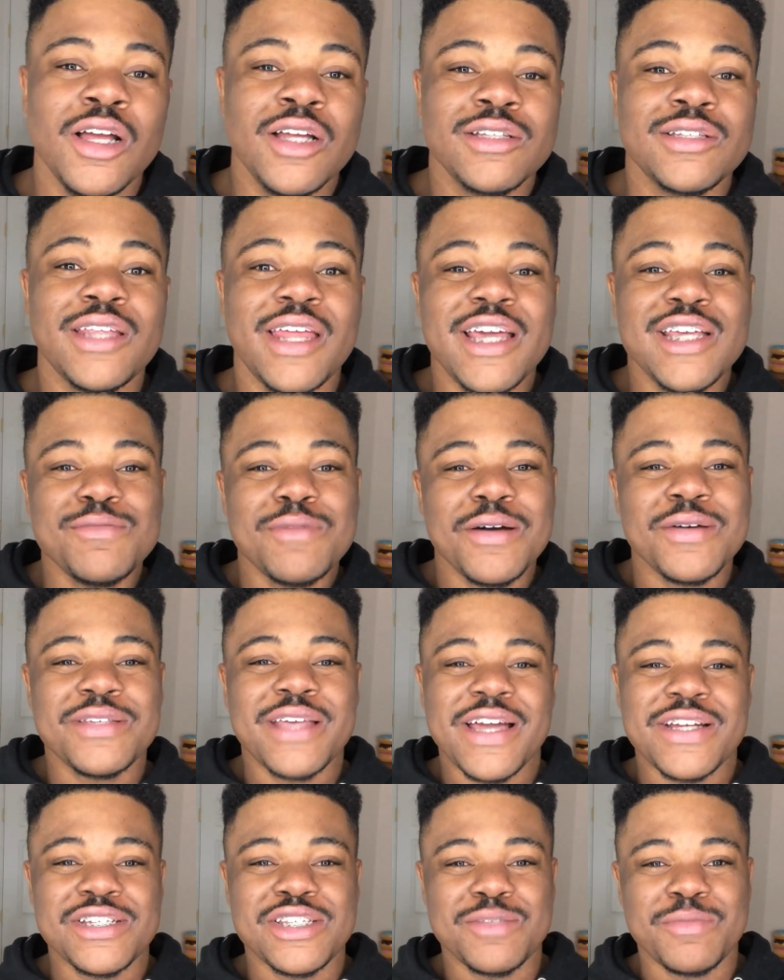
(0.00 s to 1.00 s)
Today's mug was
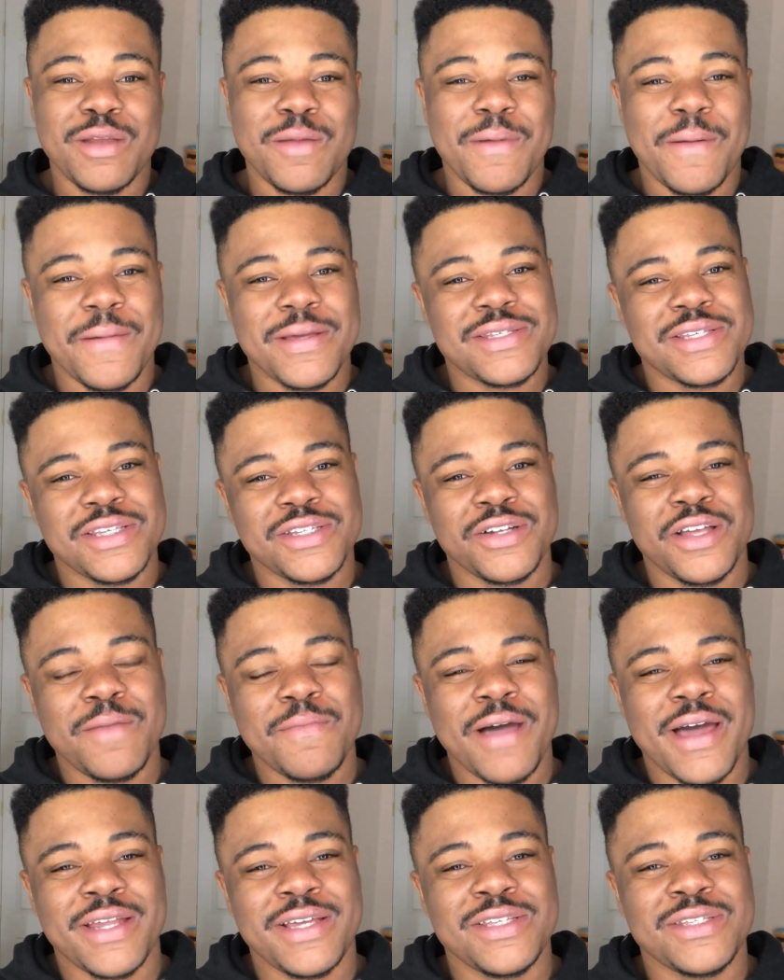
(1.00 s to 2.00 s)
actually submitted by my sister
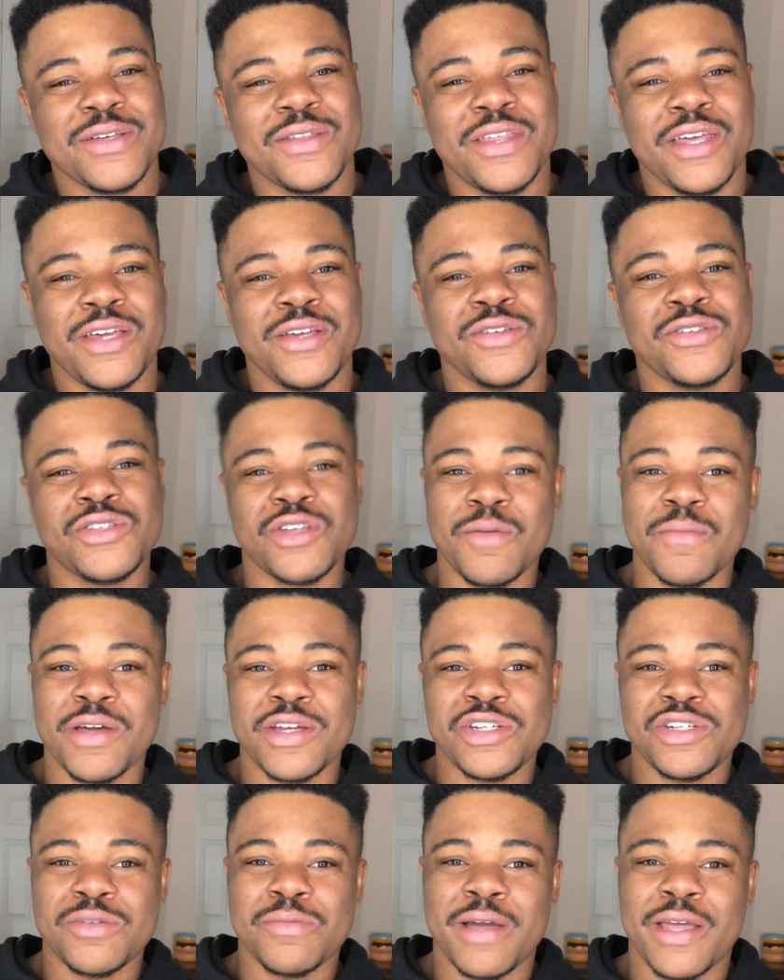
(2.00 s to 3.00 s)
Imani, so thank you so
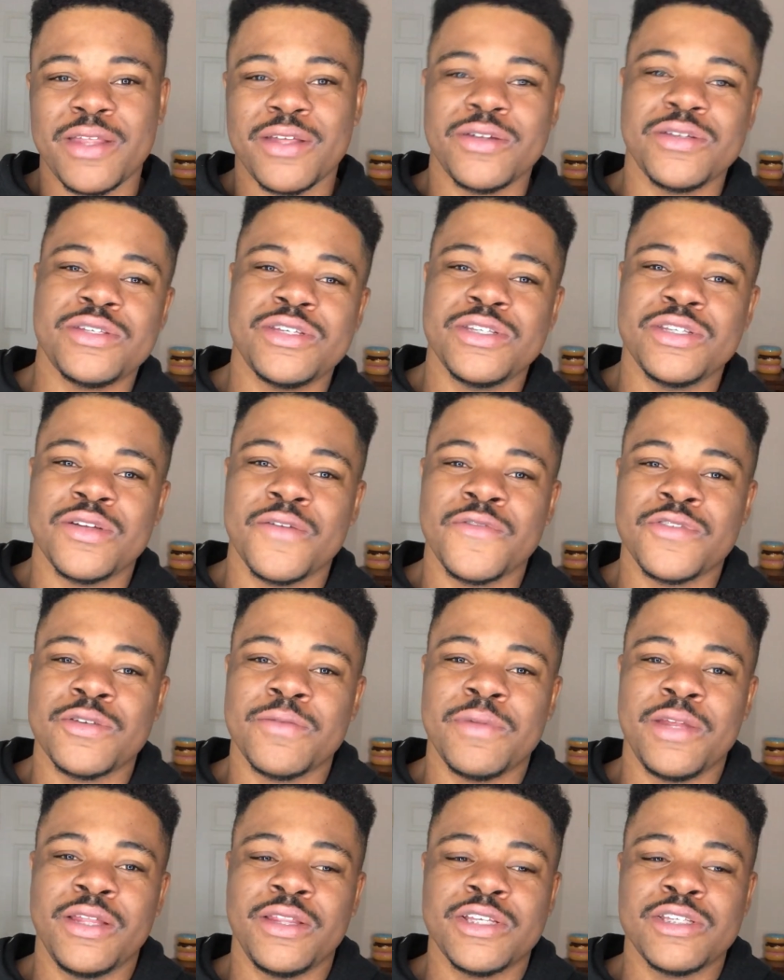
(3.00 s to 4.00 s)
much to my little sister for
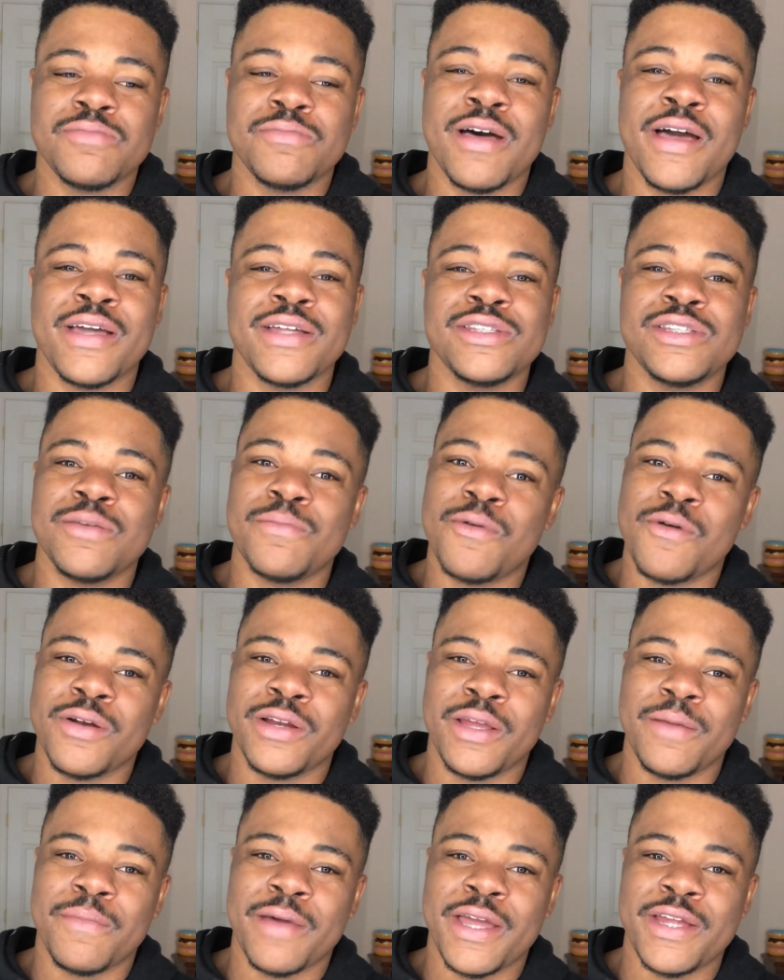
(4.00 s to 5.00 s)
submitting this mug and
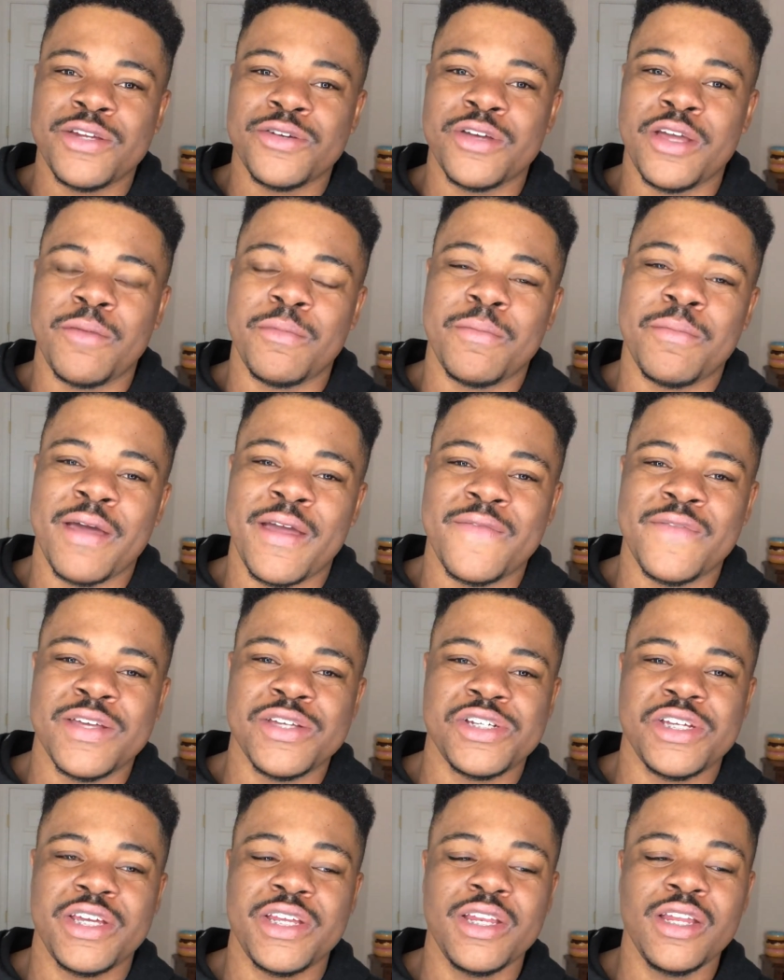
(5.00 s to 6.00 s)
supporting my dream and my
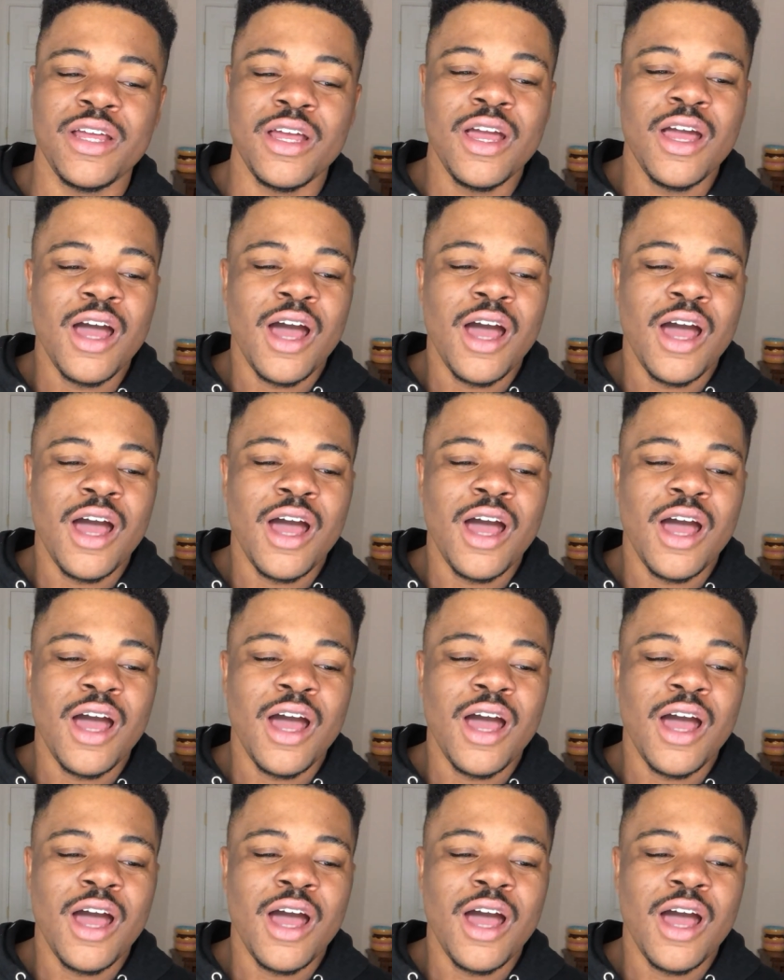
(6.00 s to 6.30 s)
vision.